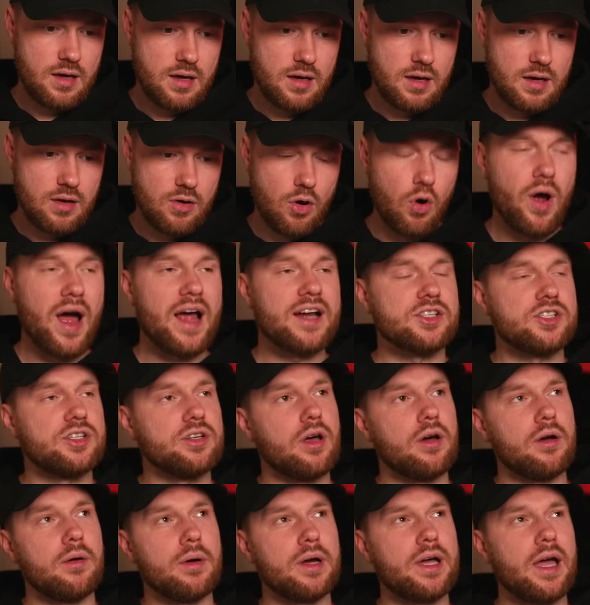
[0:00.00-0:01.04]
Oh, actually
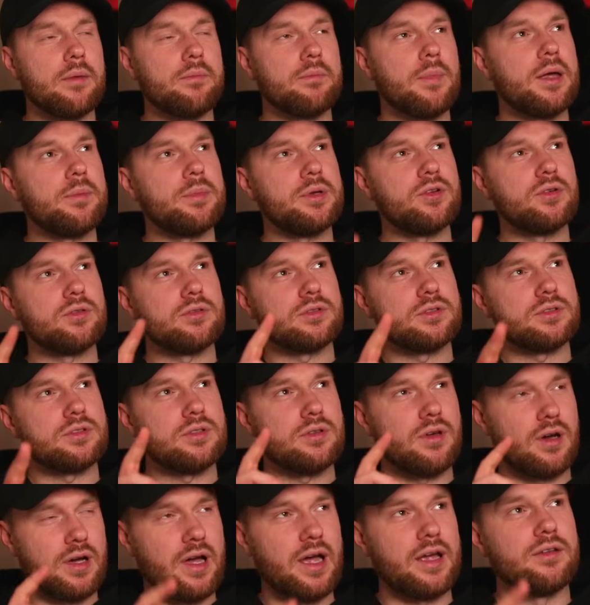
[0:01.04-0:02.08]
no. Okay, maybe not.
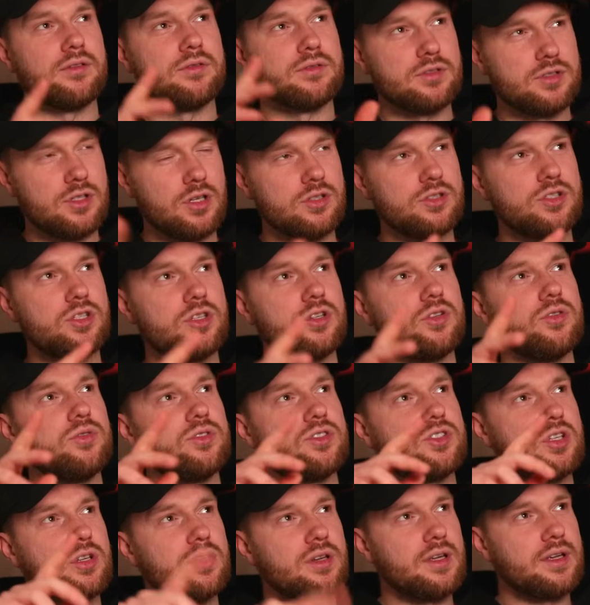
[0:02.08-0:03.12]
Okay,
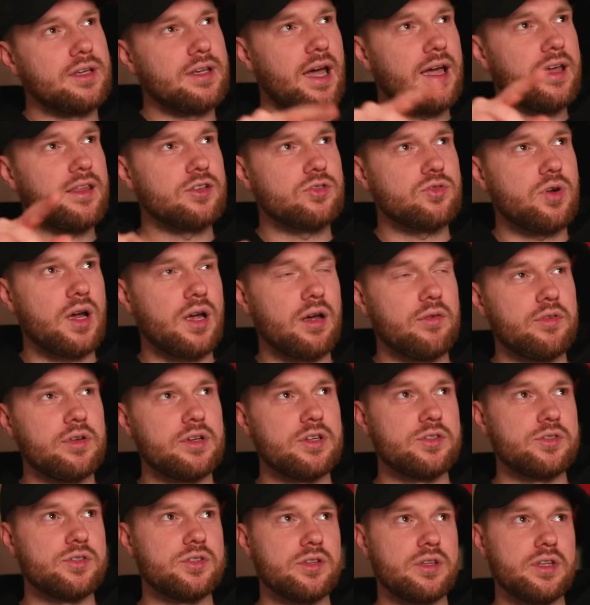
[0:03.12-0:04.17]
to negate the track
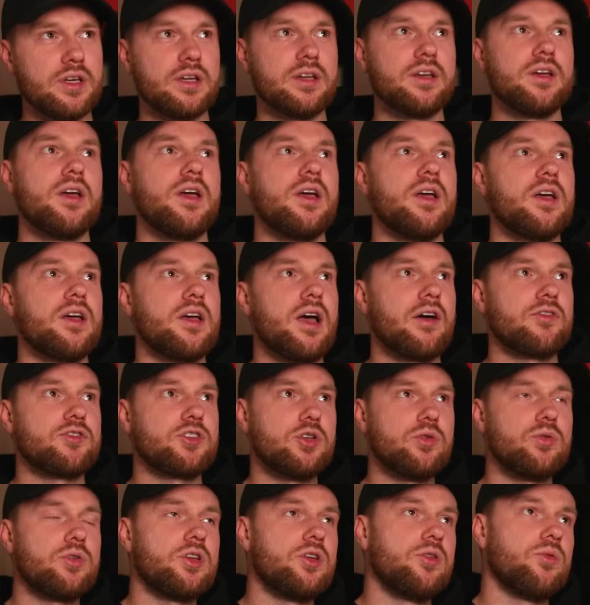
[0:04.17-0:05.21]
evolution thing, have
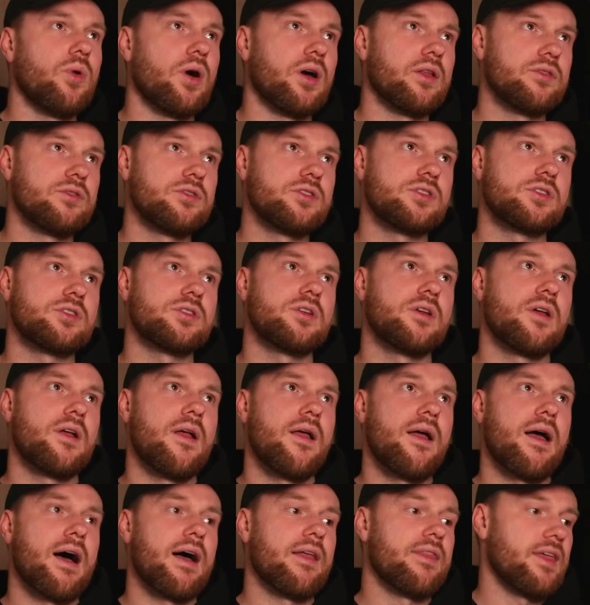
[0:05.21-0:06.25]
2 Q1s,
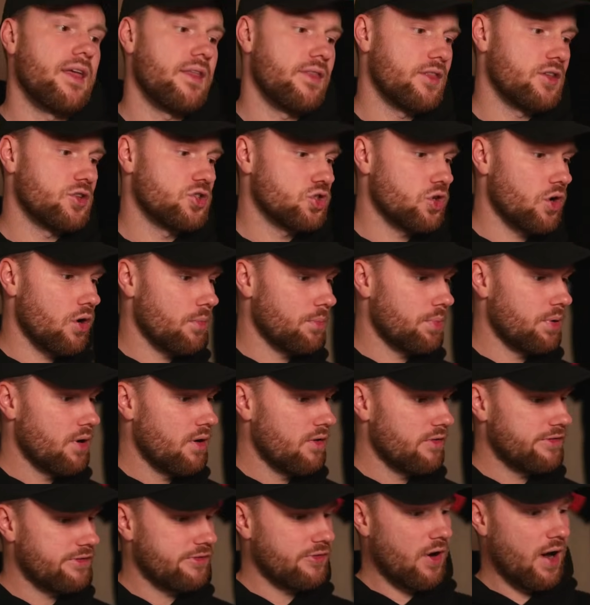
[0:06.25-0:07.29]
and then the top
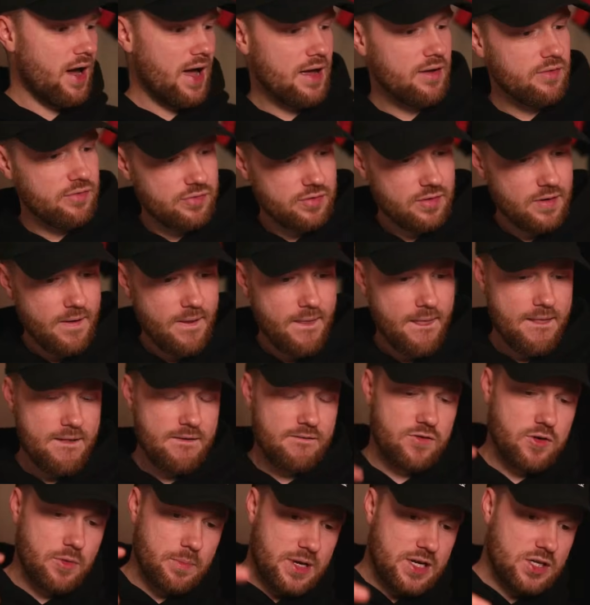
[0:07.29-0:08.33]
5
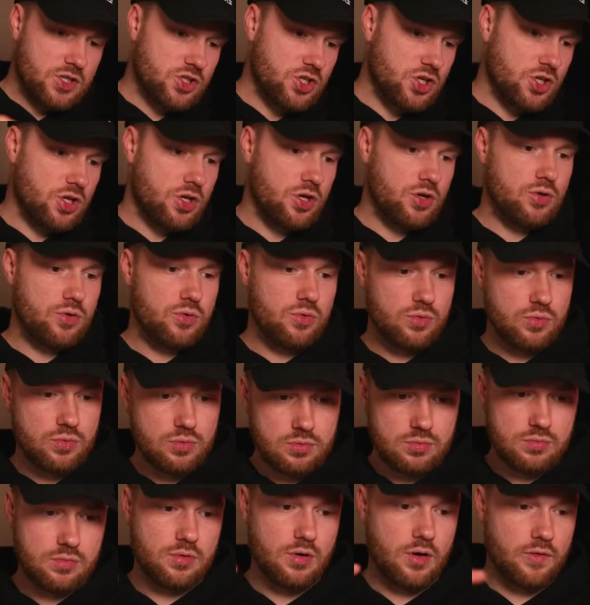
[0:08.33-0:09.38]
from each queue
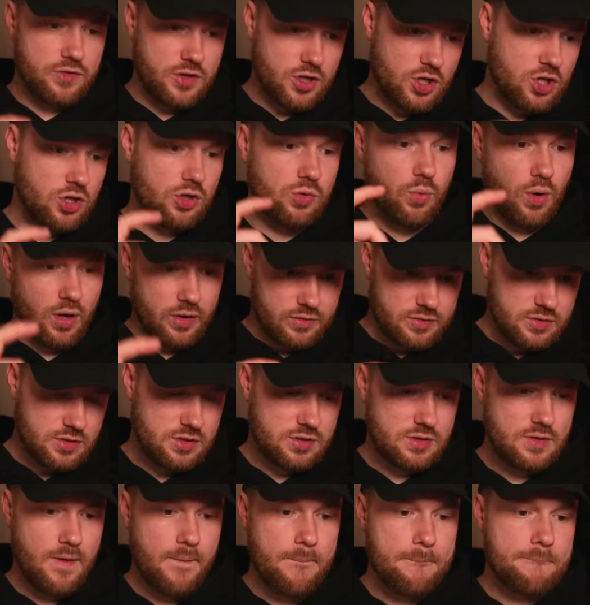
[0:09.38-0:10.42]
of the
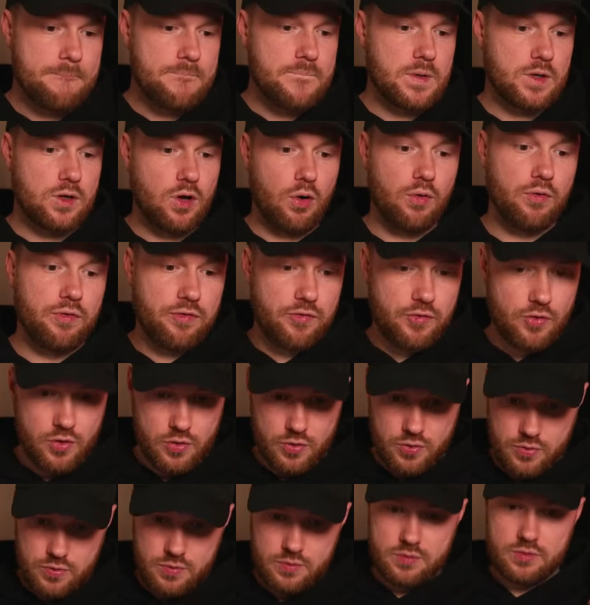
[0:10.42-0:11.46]
Q1s go
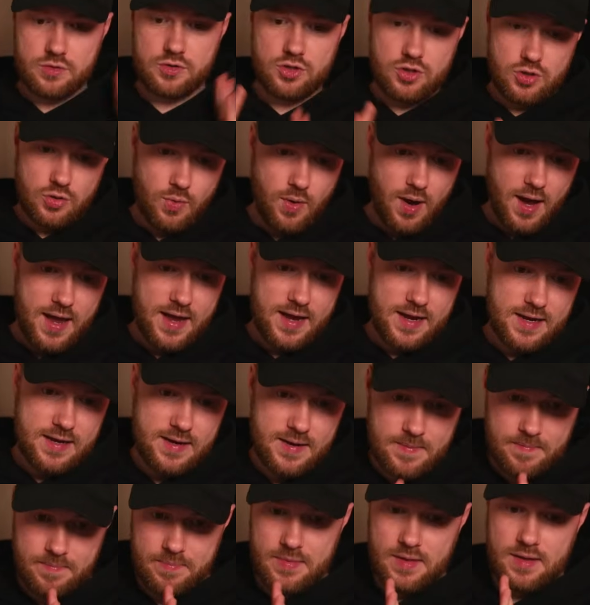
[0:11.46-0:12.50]
through to a
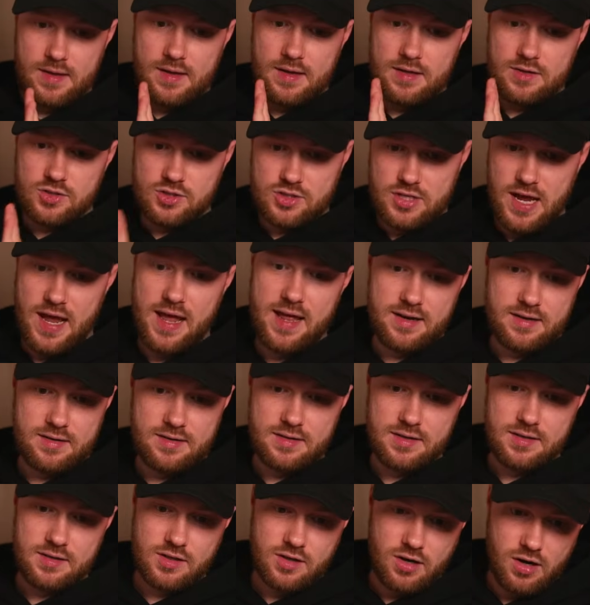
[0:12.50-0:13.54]

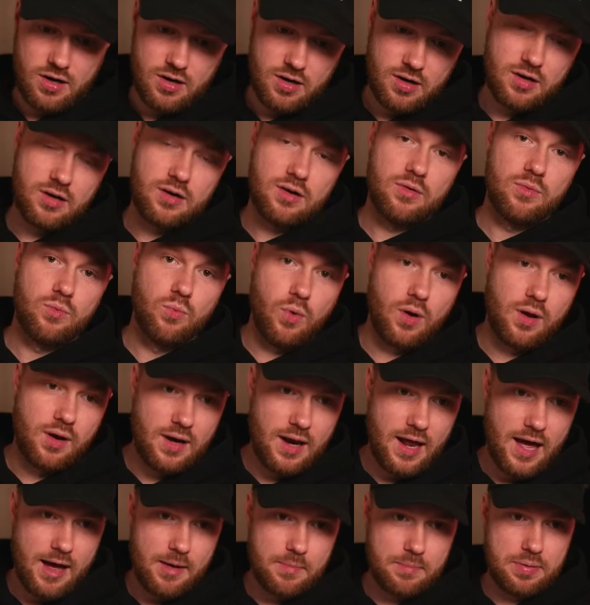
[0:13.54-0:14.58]
10 car 1
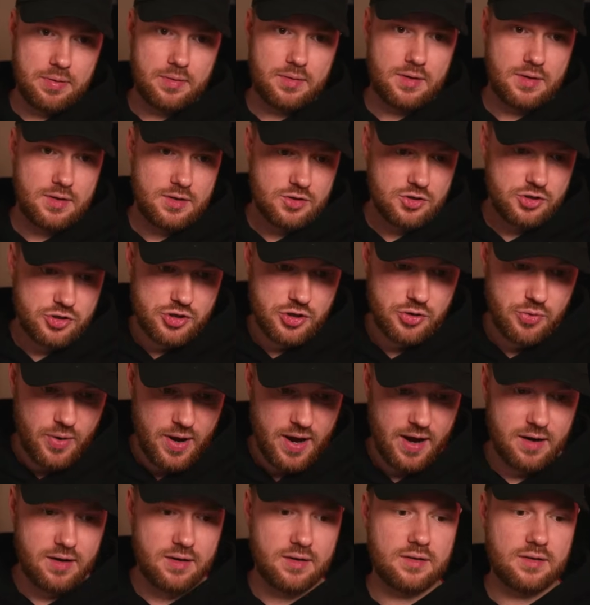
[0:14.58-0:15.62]
lap shootout